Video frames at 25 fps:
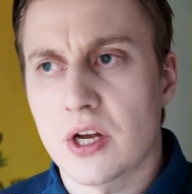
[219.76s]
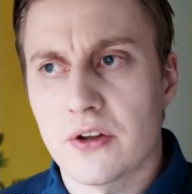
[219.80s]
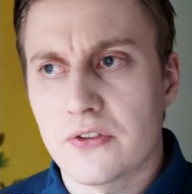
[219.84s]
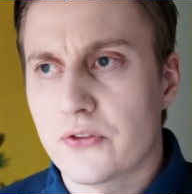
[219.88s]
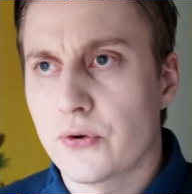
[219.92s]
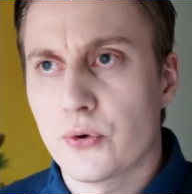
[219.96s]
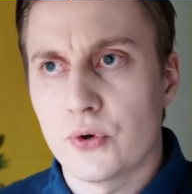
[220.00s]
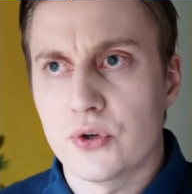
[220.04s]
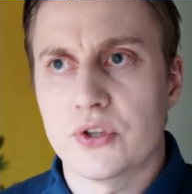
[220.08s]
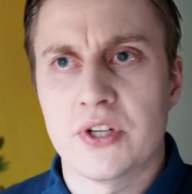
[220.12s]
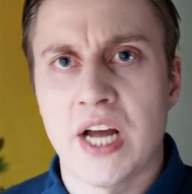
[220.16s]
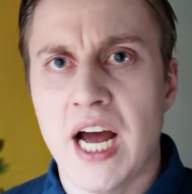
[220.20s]

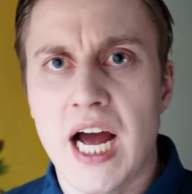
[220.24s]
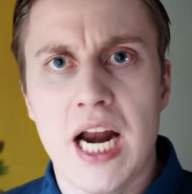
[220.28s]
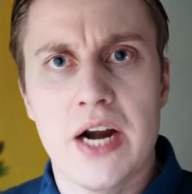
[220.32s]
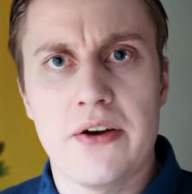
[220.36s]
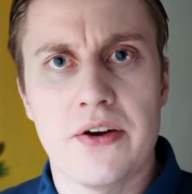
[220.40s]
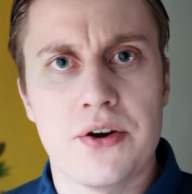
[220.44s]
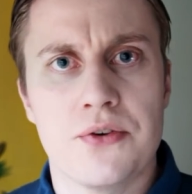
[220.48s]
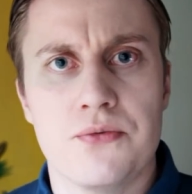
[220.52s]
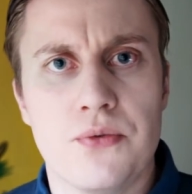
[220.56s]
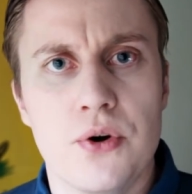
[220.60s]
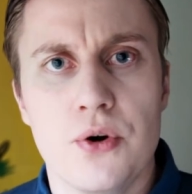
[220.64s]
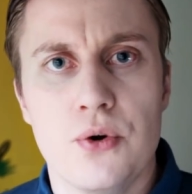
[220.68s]

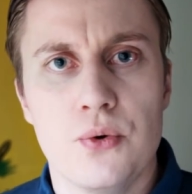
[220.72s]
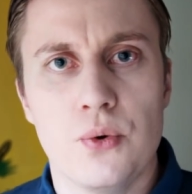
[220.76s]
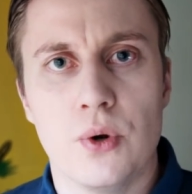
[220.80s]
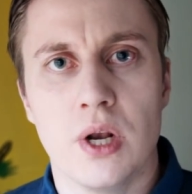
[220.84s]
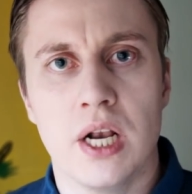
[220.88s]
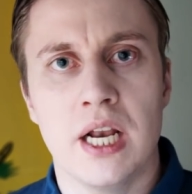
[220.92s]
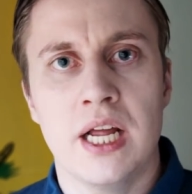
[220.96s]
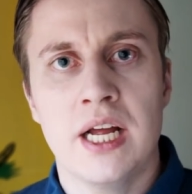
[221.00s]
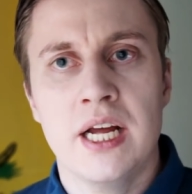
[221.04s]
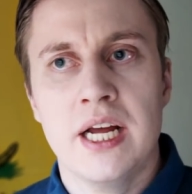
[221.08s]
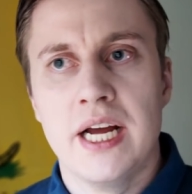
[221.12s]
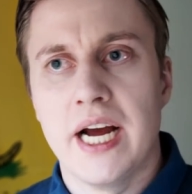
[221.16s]
authoritarian
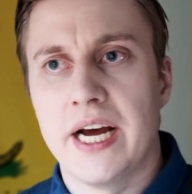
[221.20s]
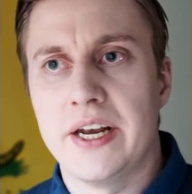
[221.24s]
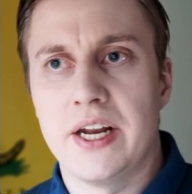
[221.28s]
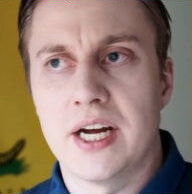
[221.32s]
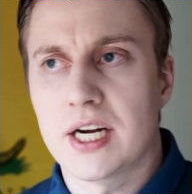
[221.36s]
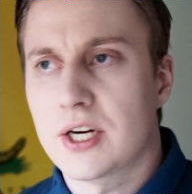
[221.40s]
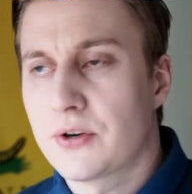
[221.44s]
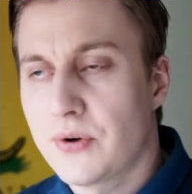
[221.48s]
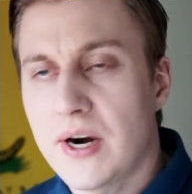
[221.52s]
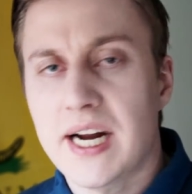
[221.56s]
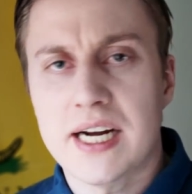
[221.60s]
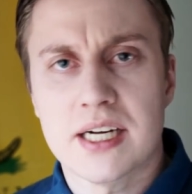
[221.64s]
rule and a
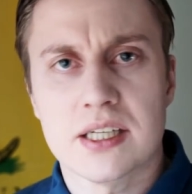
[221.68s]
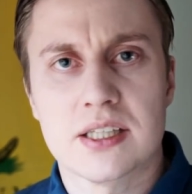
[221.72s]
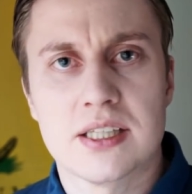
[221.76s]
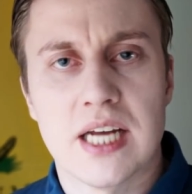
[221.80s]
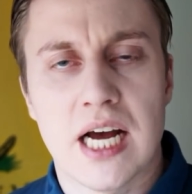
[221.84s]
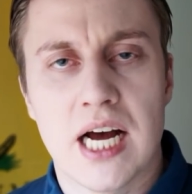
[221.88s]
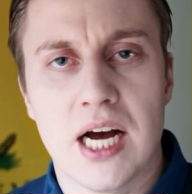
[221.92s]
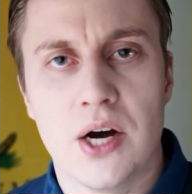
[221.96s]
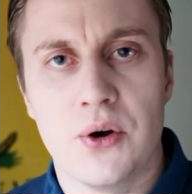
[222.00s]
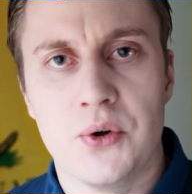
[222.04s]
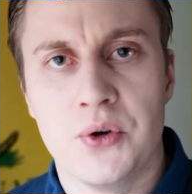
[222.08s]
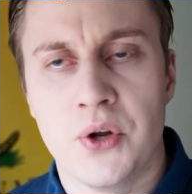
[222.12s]

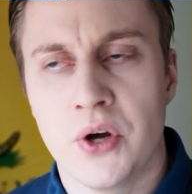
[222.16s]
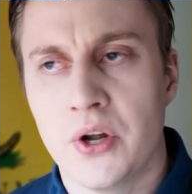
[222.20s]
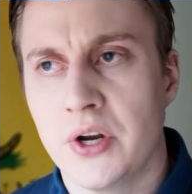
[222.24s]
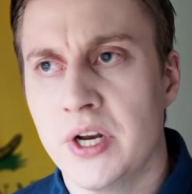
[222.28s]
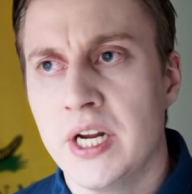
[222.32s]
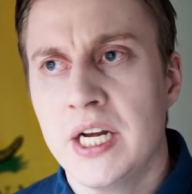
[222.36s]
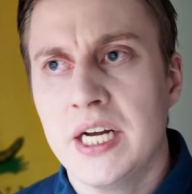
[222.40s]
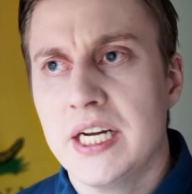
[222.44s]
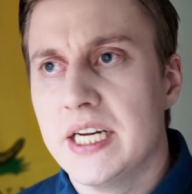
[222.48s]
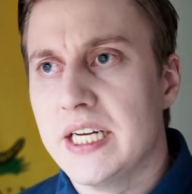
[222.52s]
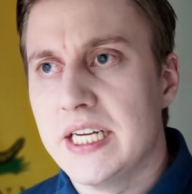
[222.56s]
crackdown on